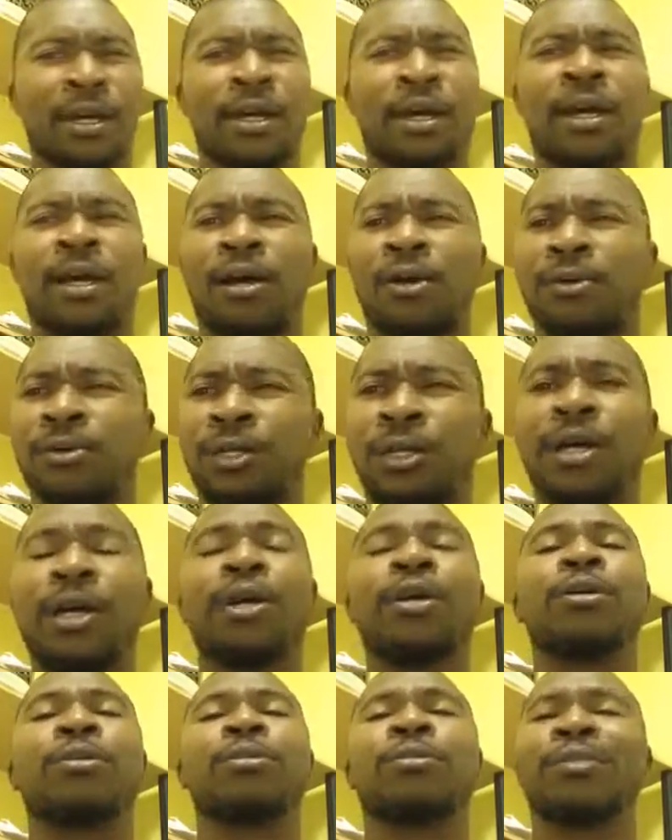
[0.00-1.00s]
Oh
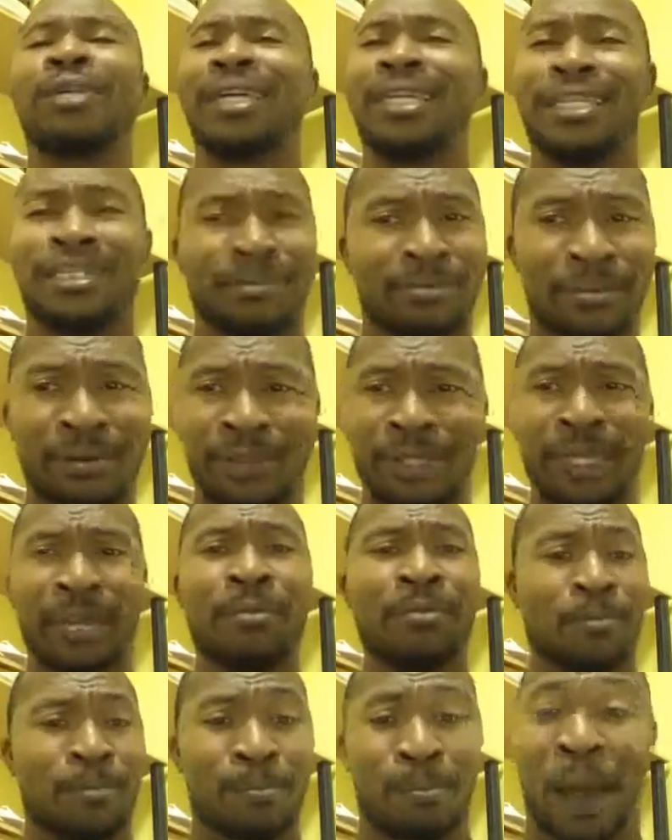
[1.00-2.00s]
no. And
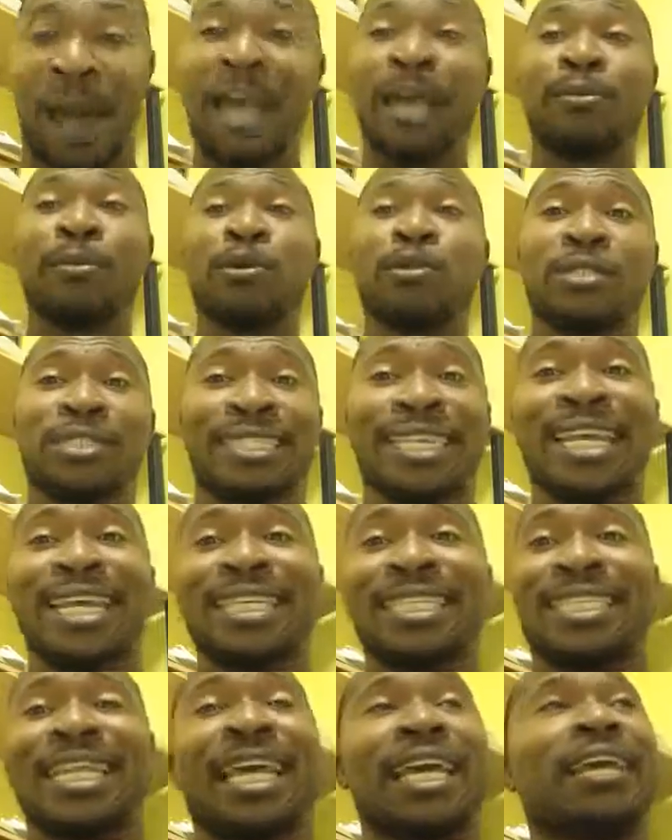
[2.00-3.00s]
the Bible
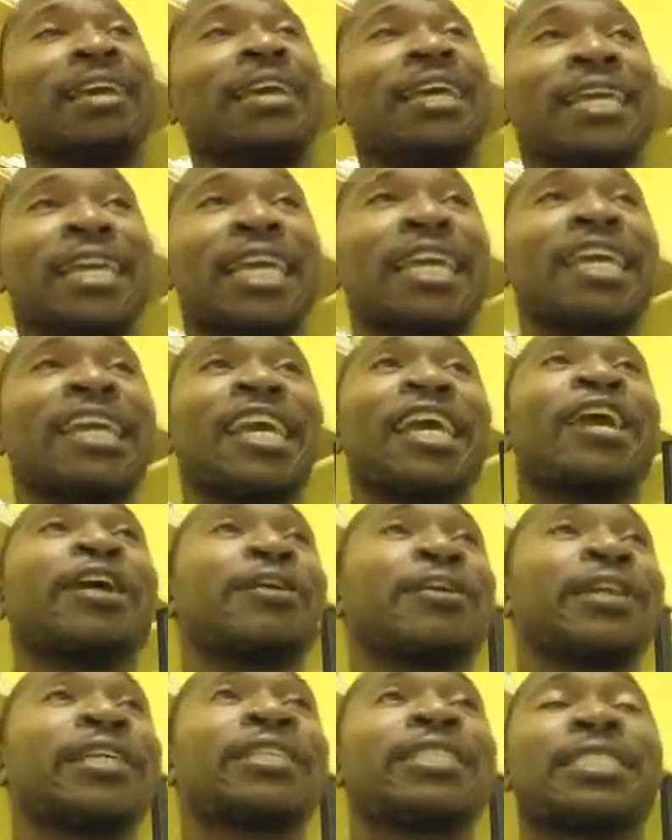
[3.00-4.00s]
says that King
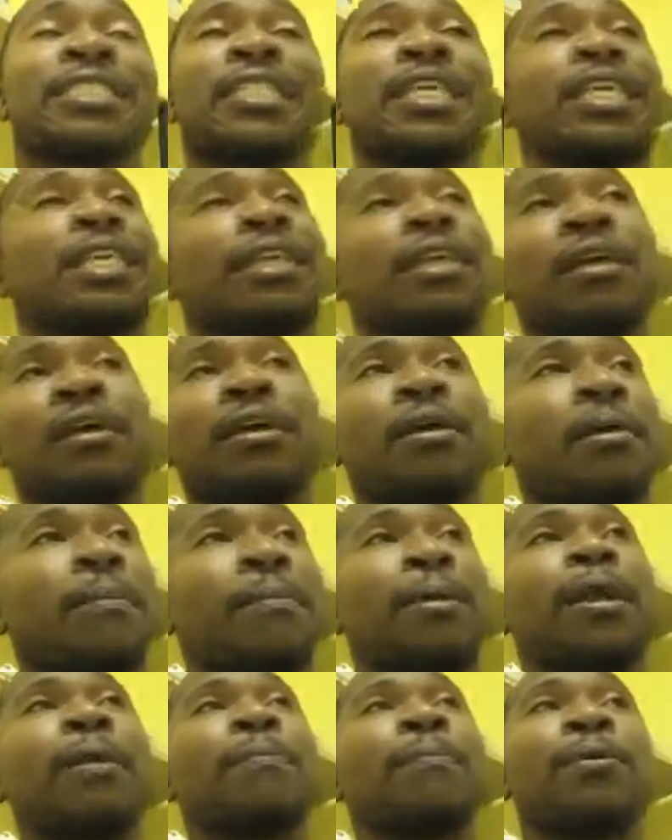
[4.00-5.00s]
Herod sent
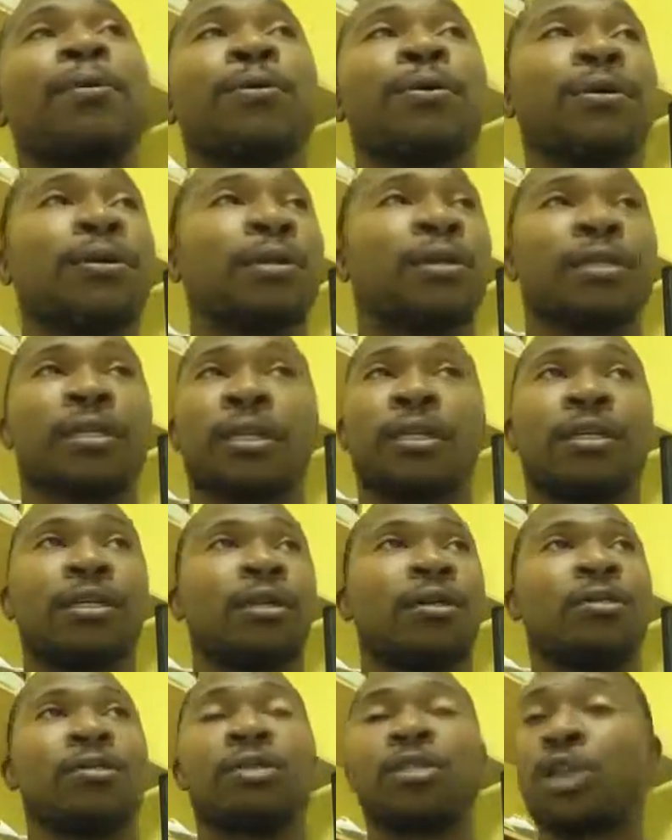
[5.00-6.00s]
people you
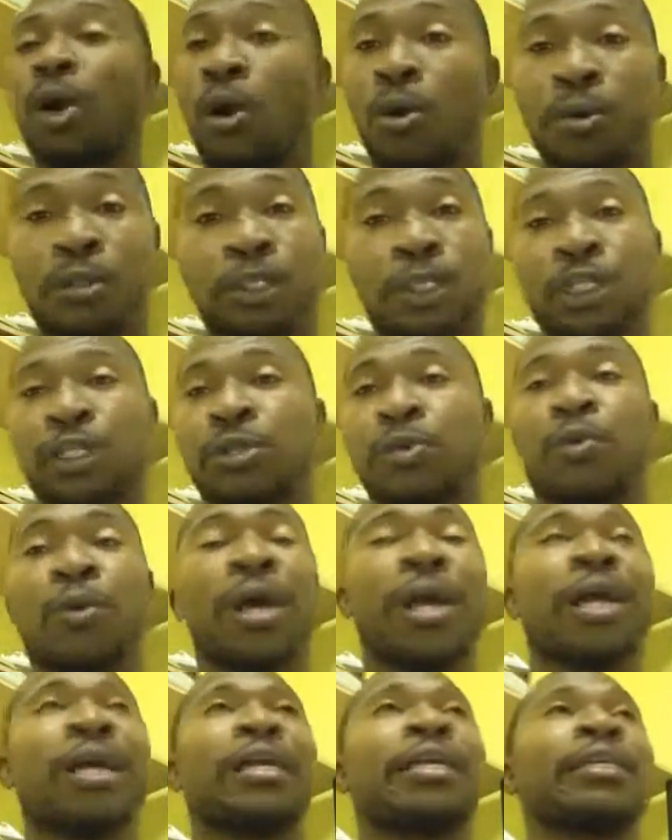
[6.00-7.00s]
know, soldiers
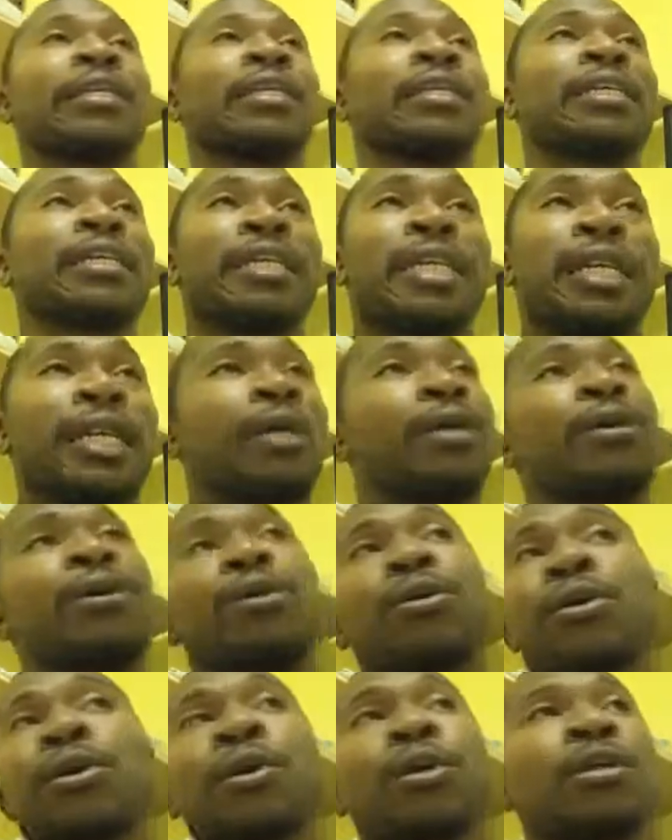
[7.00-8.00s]
away to
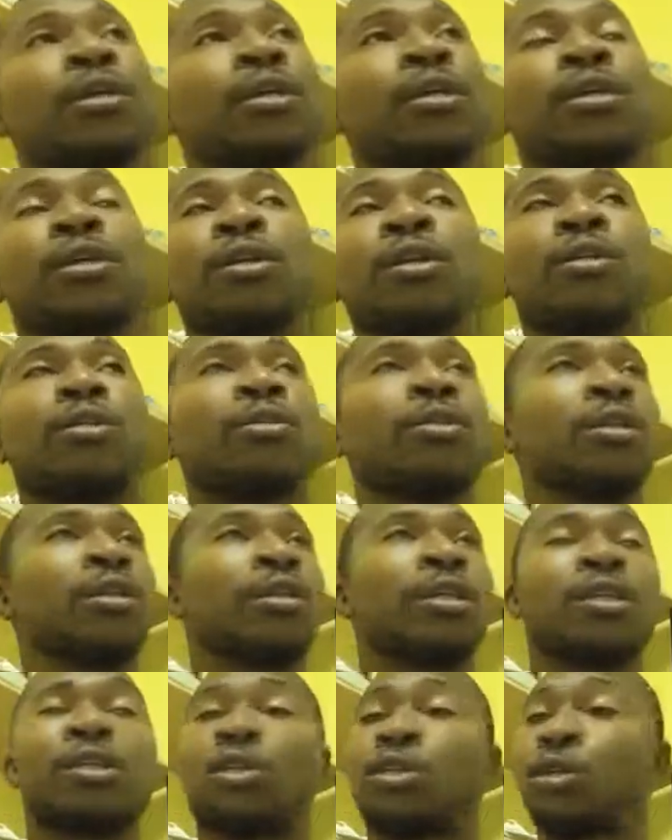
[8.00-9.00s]
kill, you
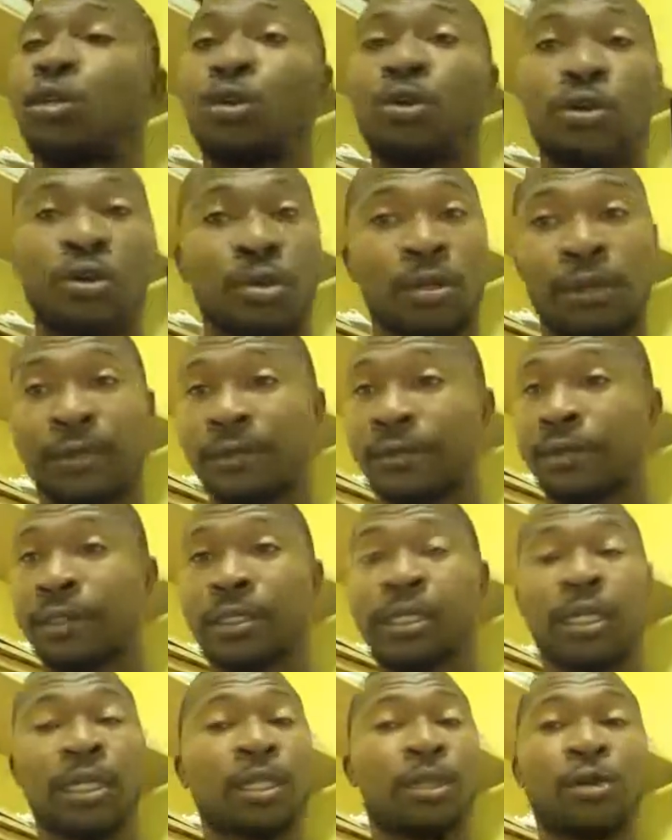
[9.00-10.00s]
know, the two
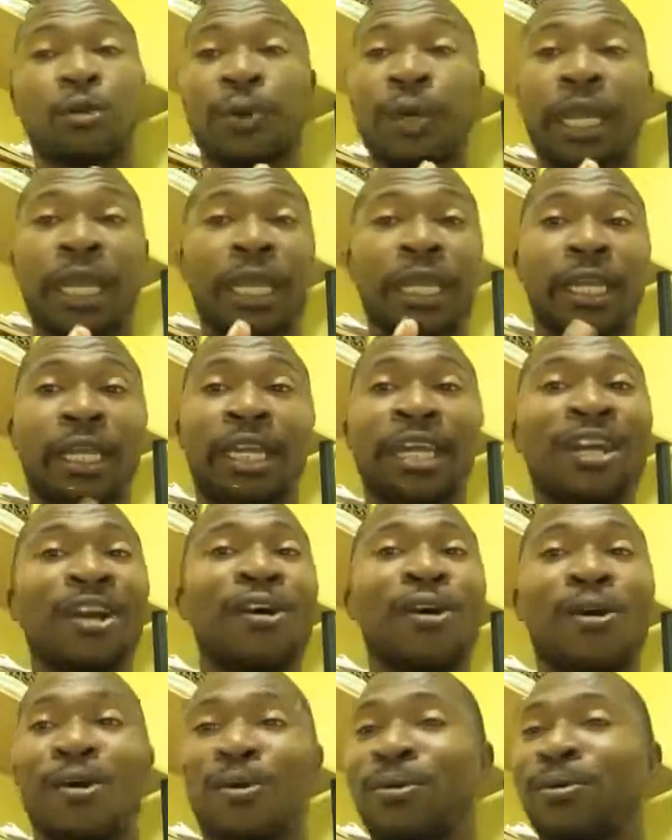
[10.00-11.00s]
to three
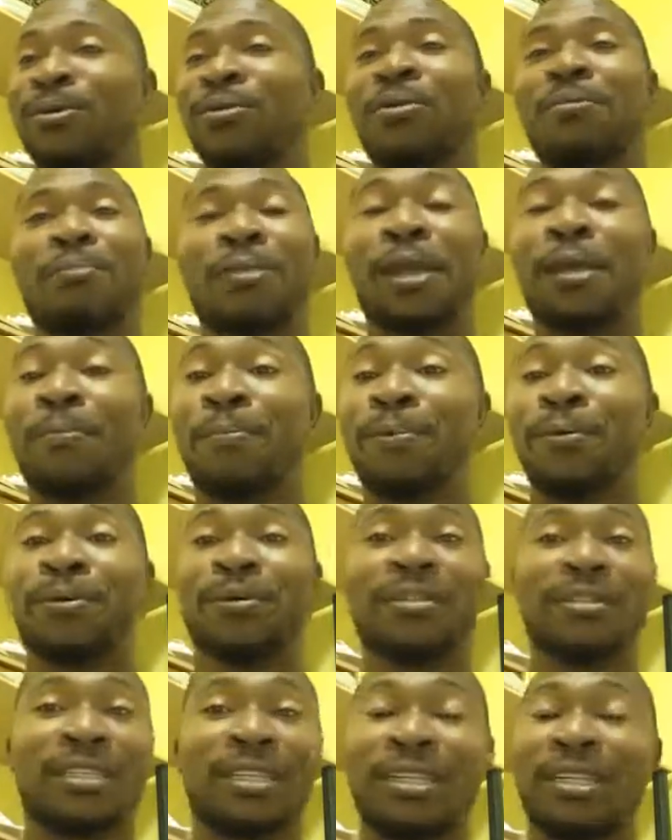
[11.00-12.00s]
year old
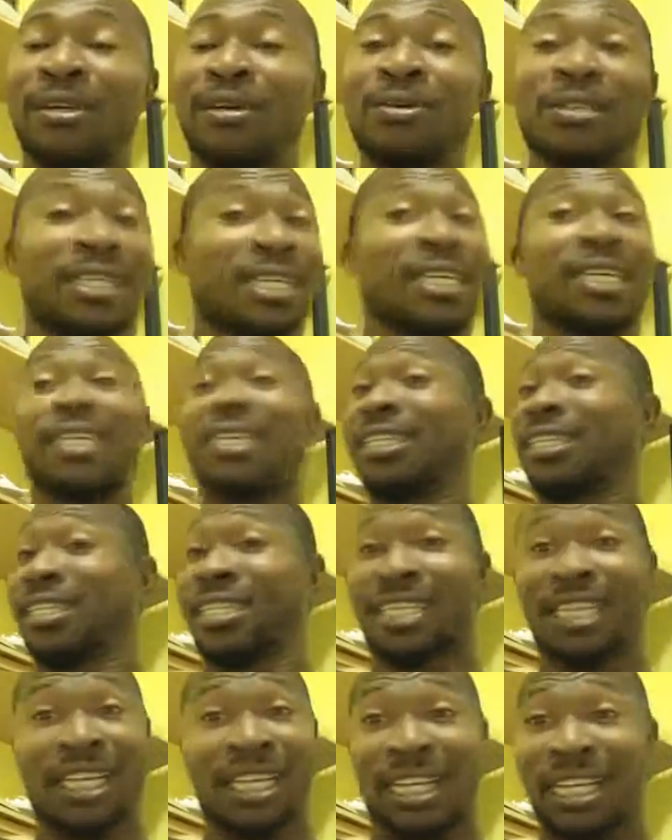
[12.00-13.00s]
people, you know, killing
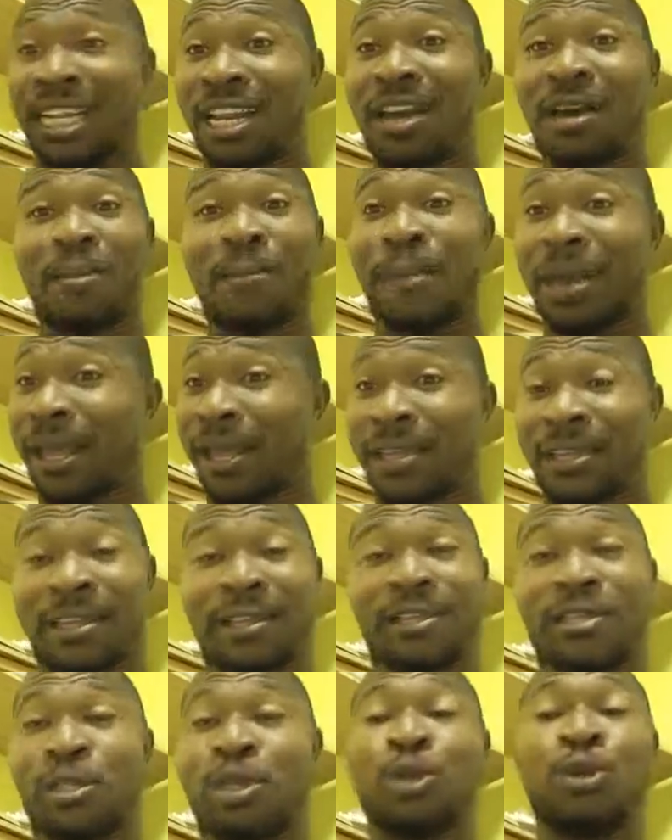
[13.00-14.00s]
killing up
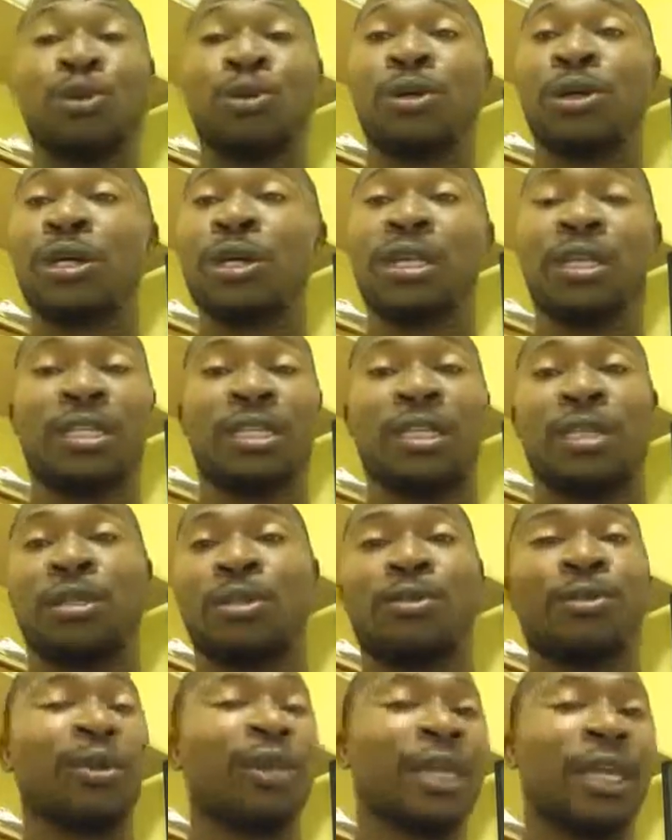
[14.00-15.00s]
two to
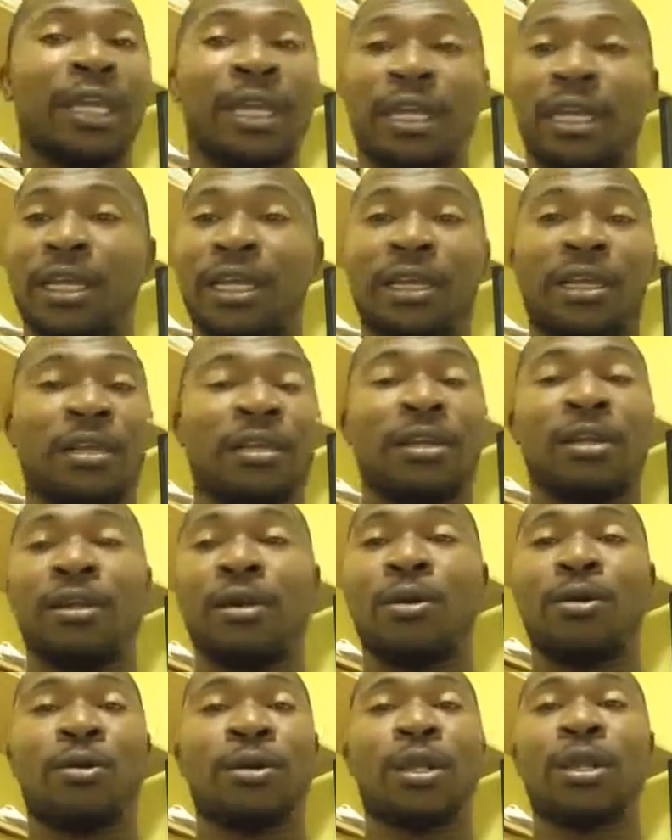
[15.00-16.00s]
three, you
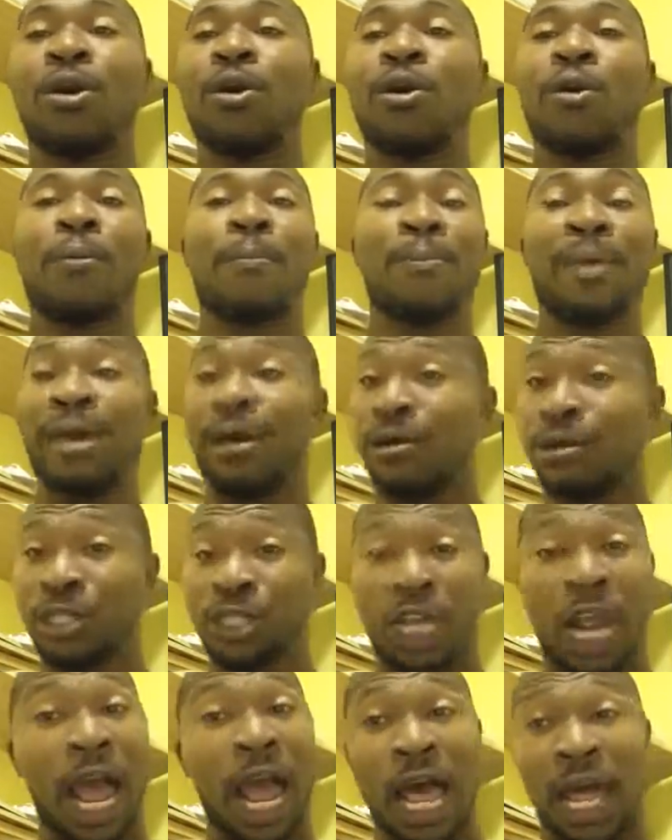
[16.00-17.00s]
know, year old male
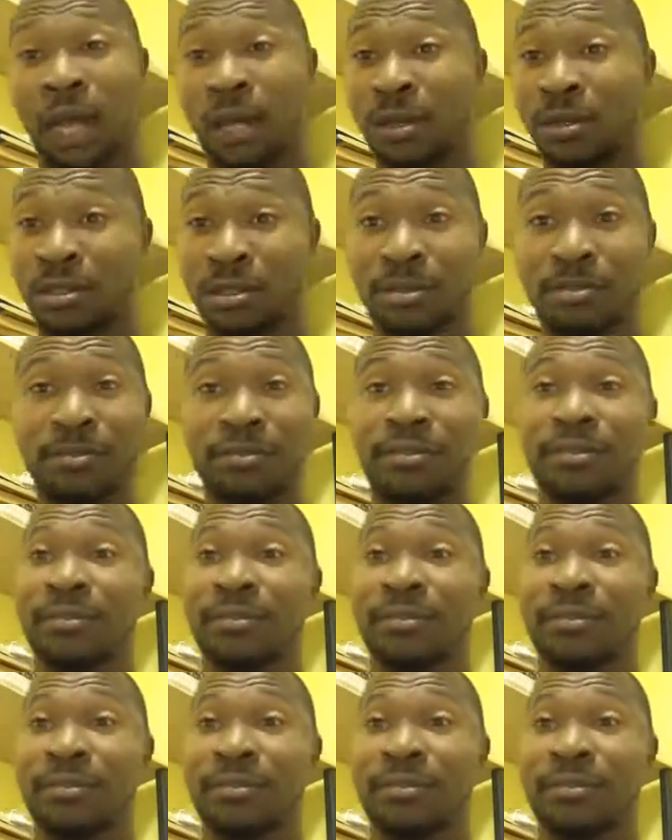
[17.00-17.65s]
childs.